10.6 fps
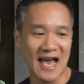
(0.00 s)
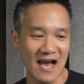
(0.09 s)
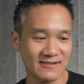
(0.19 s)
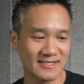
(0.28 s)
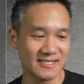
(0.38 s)

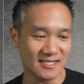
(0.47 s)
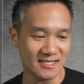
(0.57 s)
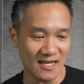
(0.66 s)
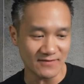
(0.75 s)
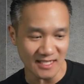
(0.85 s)
How Sister
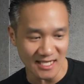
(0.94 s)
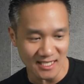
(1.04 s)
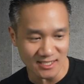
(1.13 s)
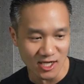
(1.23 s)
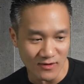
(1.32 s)
Love to
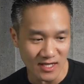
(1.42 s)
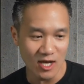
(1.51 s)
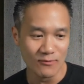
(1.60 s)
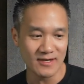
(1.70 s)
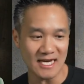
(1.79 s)
Eat doing?
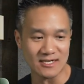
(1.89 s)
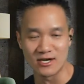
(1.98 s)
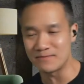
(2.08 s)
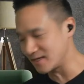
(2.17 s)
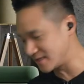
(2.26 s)
We got
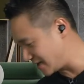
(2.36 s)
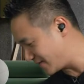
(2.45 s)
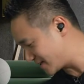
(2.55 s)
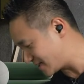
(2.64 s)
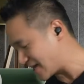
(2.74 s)
Cookbook
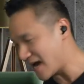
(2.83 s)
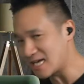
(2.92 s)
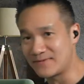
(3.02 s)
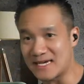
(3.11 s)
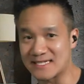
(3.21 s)
Divas in the
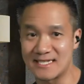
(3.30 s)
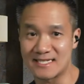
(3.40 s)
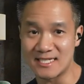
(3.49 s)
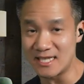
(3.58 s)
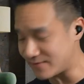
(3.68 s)
house. We got
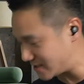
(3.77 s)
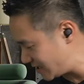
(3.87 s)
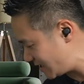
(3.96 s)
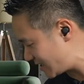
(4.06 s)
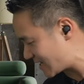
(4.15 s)
Sister Love to
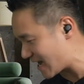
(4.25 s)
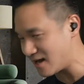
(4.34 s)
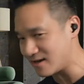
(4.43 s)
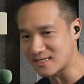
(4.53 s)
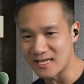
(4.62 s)
Eat in the
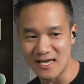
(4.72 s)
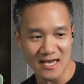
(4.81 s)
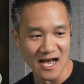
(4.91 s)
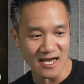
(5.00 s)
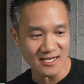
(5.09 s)
house.
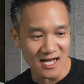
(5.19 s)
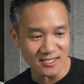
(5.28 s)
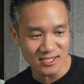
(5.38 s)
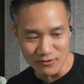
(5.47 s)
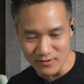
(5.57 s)
How
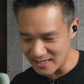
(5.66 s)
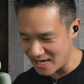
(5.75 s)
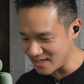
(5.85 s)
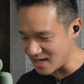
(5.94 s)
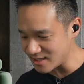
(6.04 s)
y'all doing?
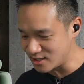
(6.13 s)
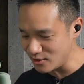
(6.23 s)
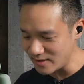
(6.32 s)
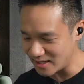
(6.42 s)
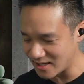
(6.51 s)
How y'all
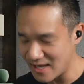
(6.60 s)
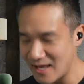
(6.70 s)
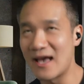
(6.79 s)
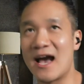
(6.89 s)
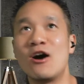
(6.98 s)
doing?
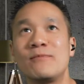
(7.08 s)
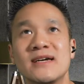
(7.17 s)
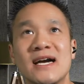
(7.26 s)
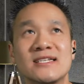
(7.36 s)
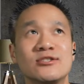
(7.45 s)
I hope
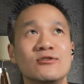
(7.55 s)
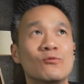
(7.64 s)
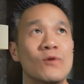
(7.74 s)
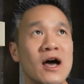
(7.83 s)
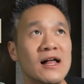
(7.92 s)
you guys are
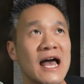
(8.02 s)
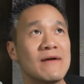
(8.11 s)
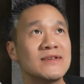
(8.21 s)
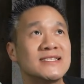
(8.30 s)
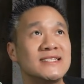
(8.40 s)
doing well. I
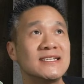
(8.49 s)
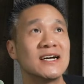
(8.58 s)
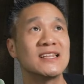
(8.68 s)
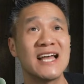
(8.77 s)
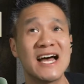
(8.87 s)
haven't seen
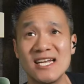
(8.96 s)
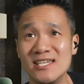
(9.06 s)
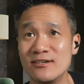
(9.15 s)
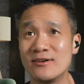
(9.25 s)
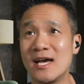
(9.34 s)
a lot
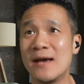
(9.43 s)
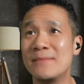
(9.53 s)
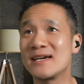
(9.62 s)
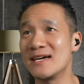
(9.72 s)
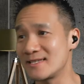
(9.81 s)
of you
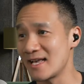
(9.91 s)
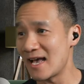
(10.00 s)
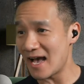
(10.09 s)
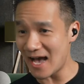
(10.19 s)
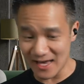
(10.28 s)
because
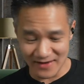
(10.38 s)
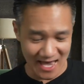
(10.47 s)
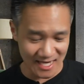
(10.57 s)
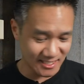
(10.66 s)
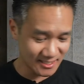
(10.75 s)
I
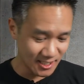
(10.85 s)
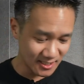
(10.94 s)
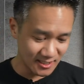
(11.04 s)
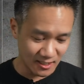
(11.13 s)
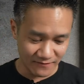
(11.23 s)
actually took
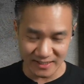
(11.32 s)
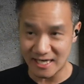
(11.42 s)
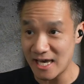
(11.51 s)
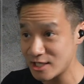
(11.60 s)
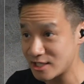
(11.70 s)
a little
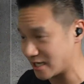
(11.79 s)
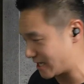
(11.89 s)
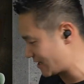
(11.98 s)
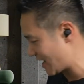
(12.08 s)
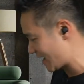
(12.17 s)

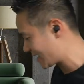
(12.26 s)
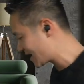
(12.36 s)
vacation. I